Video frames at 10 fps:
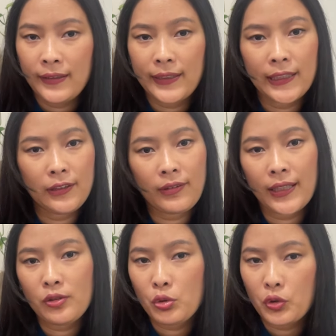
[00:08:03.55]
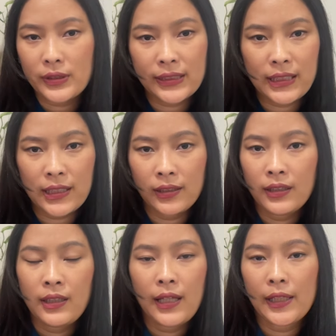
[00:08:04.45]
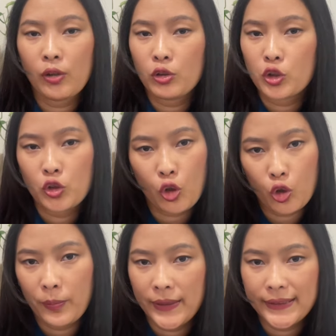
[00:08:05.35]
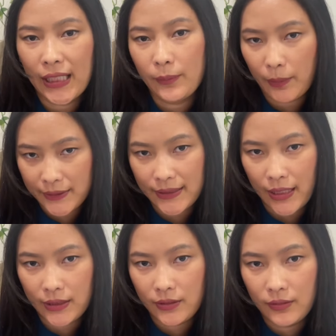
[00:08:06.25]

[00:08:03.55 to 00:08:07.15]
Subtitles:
then you can do your skill and also document side by side.